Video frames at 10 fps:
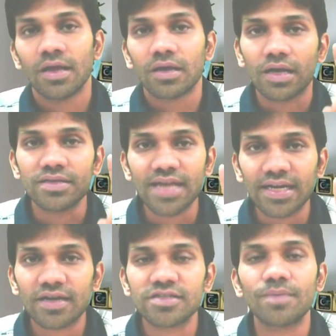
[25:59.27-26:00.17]

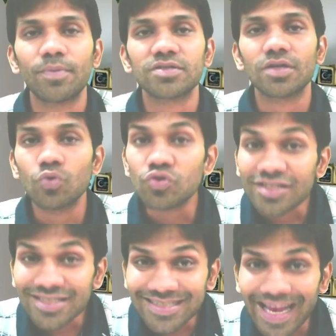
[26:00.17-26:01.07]
Consigner is the person who
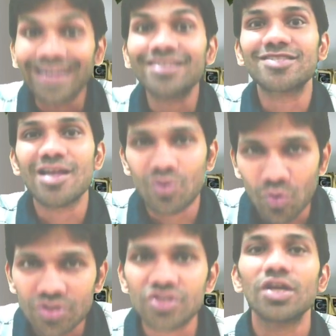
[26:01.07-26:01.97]
sends the
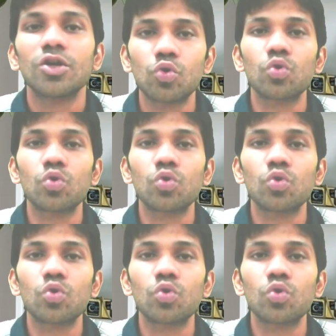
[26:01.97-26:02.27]
goods to